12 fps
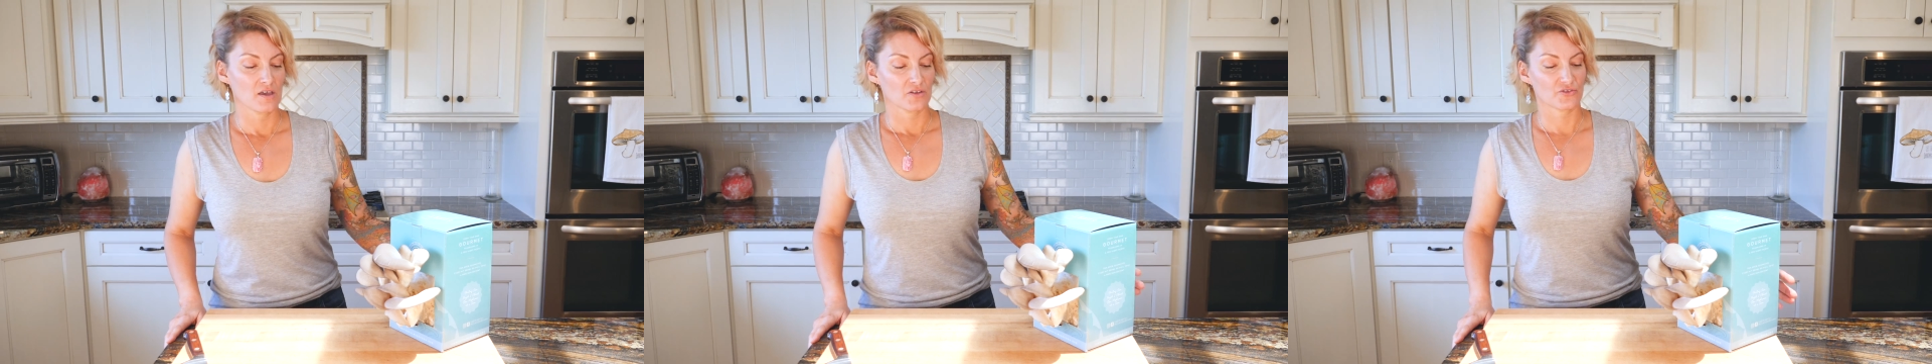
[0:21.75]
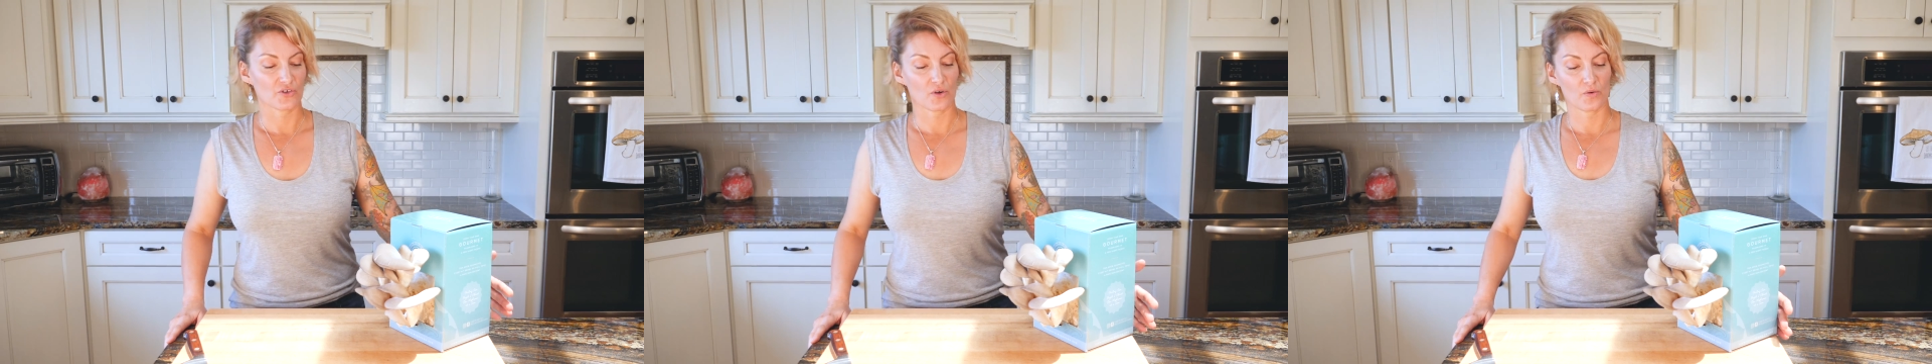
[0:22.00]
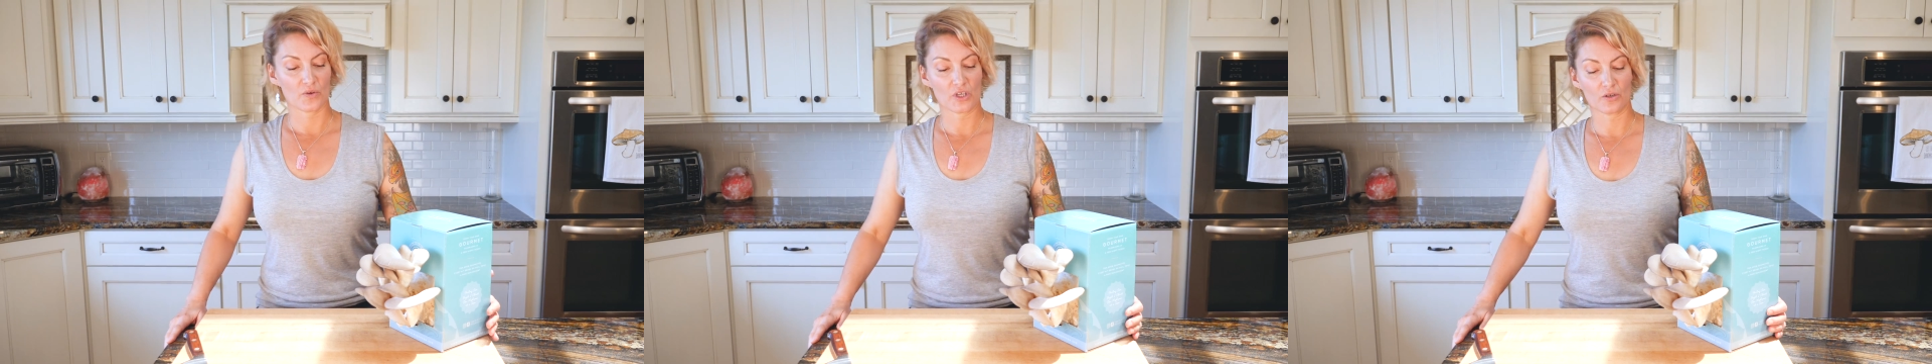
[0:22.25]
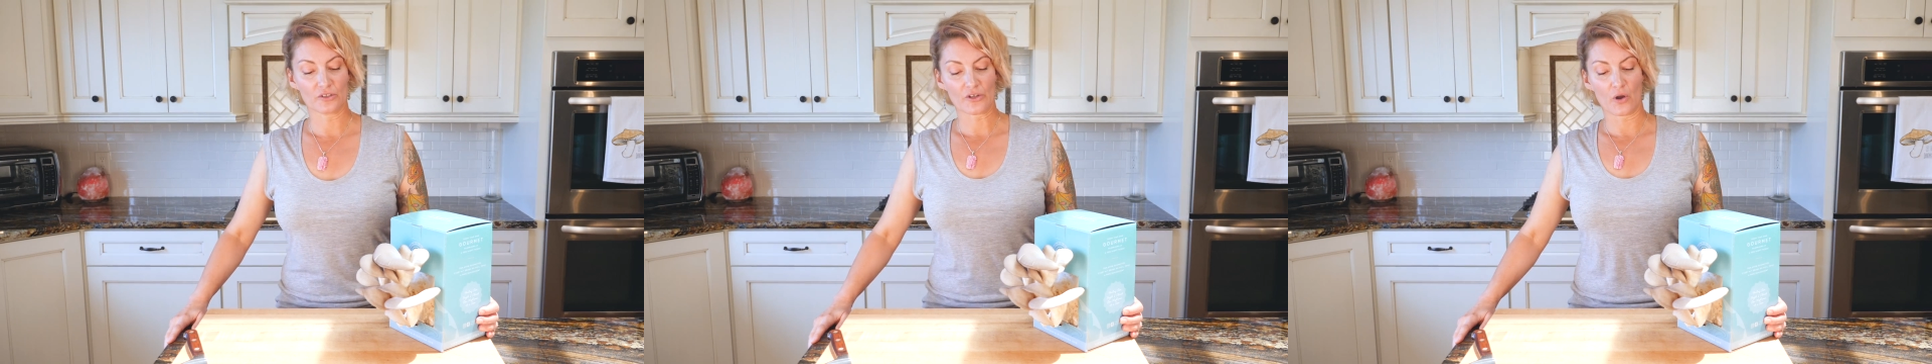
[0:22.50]
So
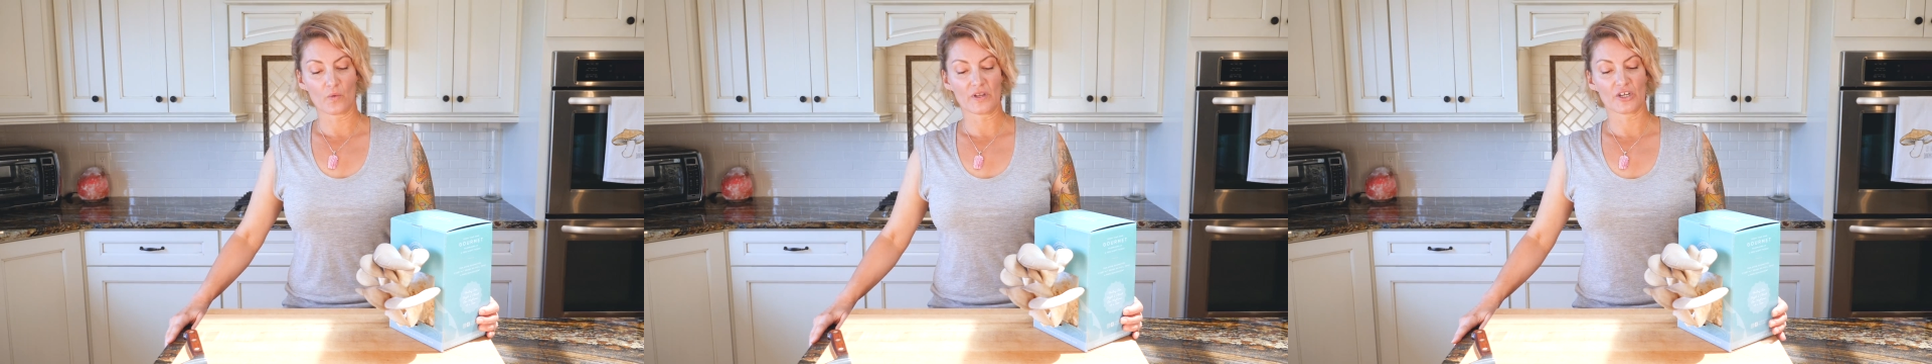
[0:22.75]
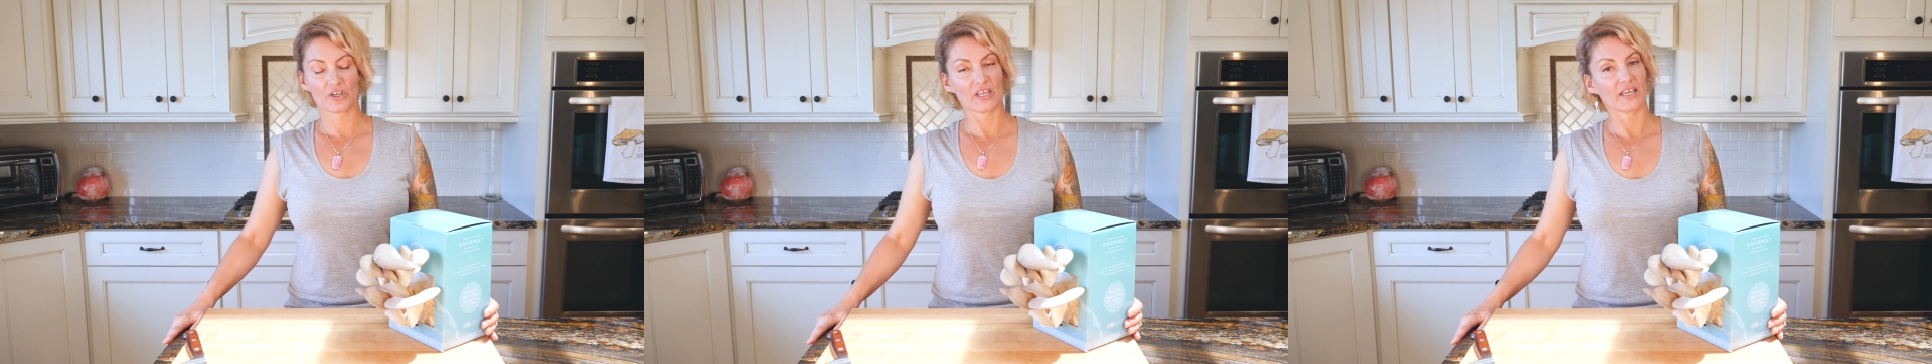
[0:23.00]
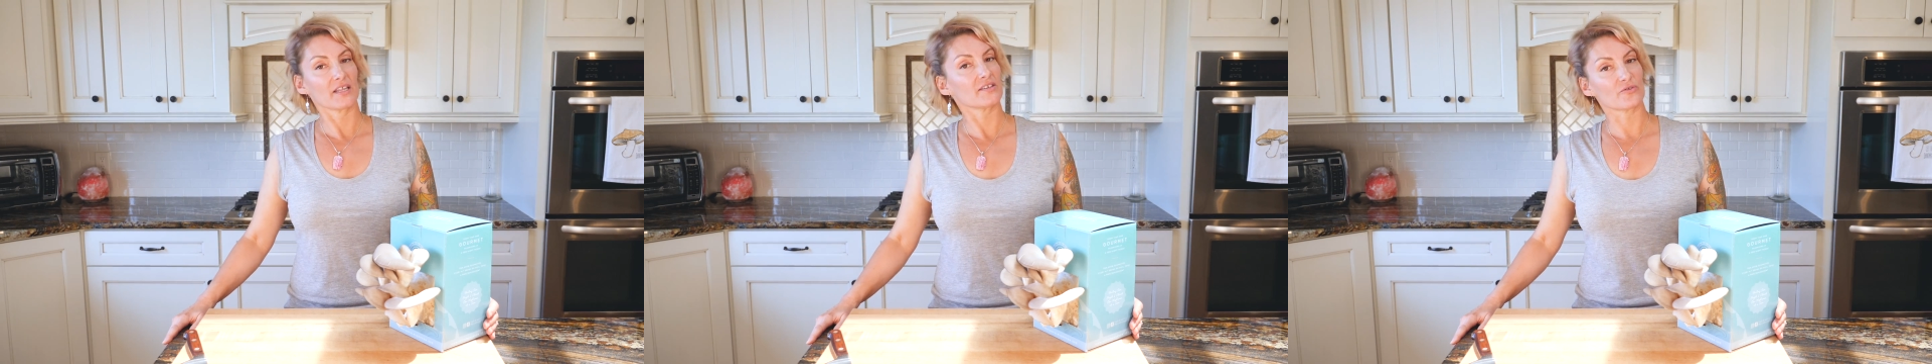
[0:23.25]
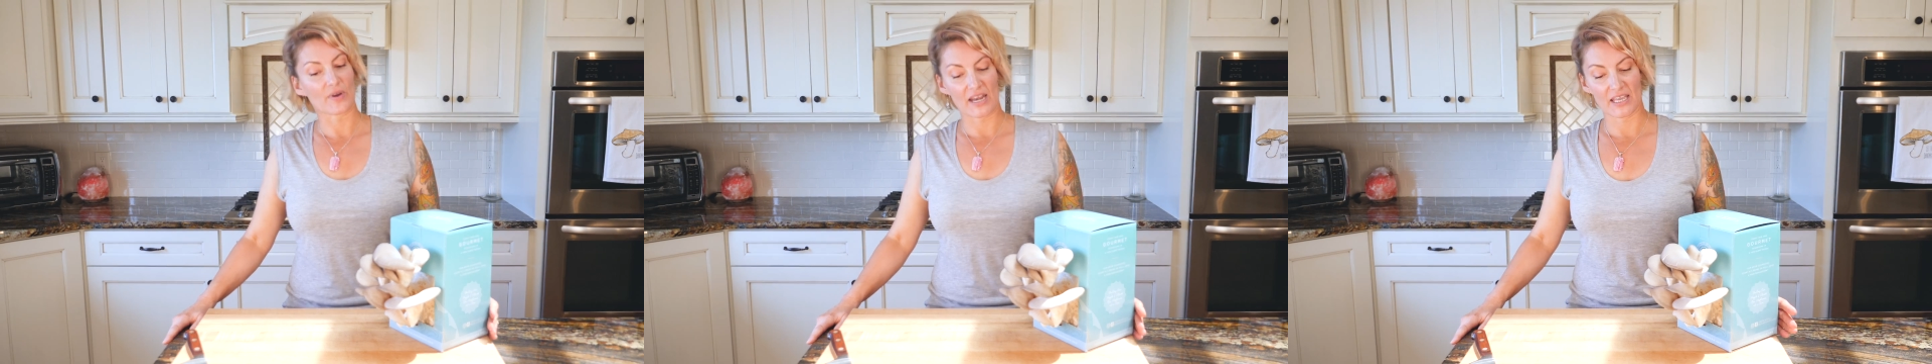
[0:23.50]
you'll know when your kit
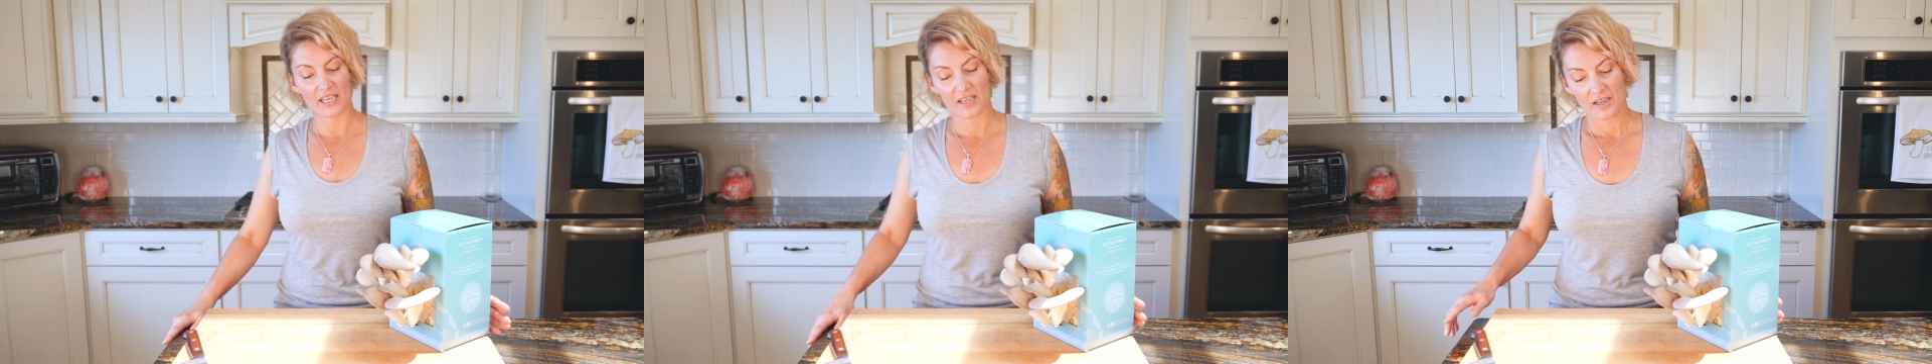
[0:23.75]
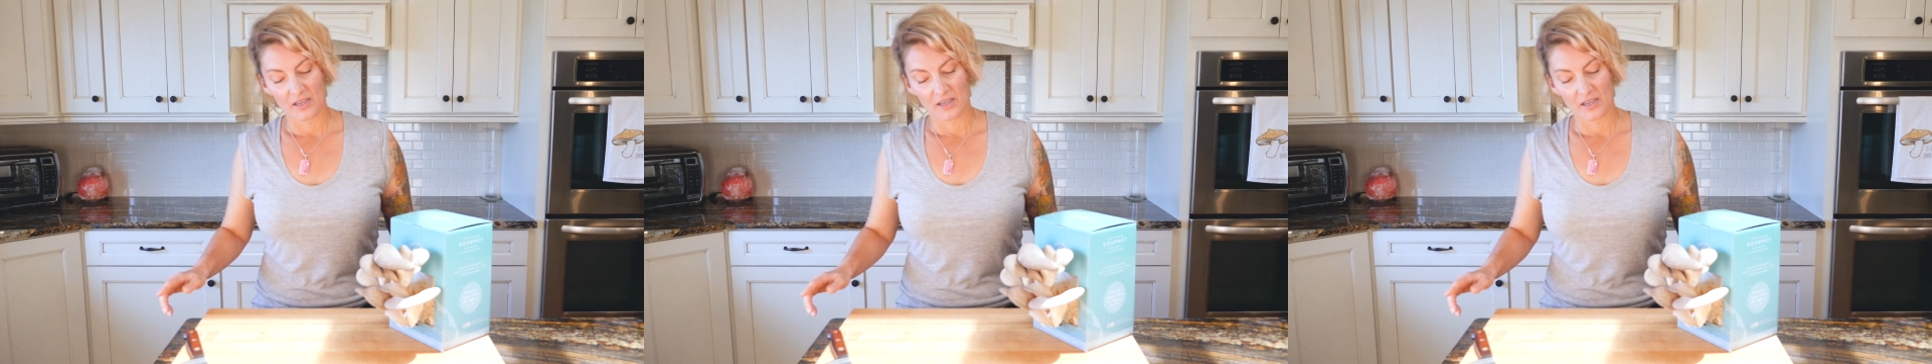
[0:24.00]
is ready.